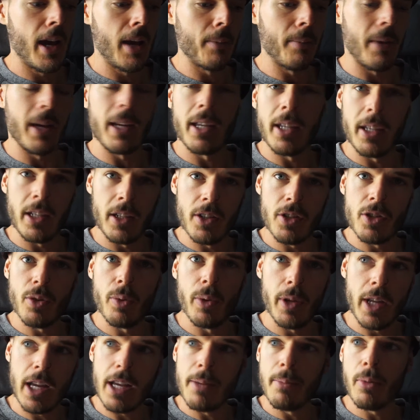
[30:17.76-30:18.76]
making
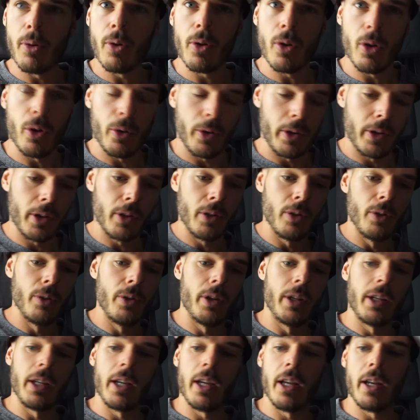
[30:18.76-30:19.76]
into an ebook, or
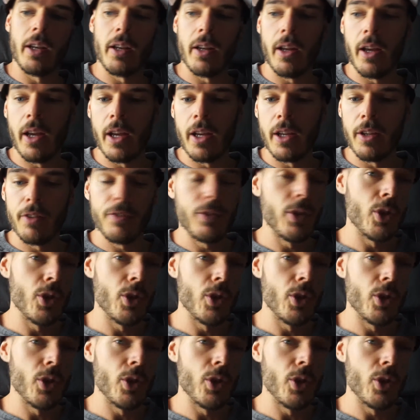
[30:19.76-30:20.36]
including in a